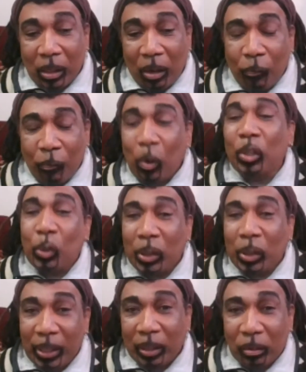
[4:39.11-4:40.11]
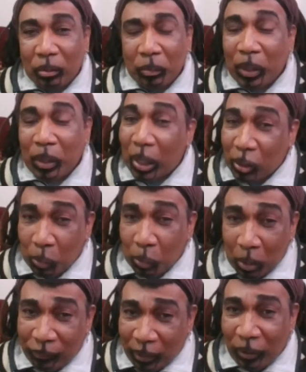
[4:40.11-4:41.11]
of what you did, because you
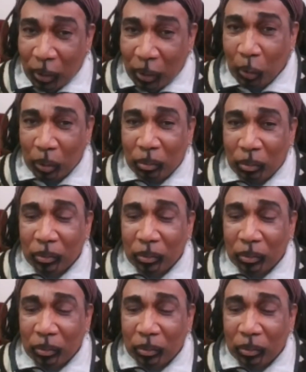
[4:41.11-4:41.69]
were very good.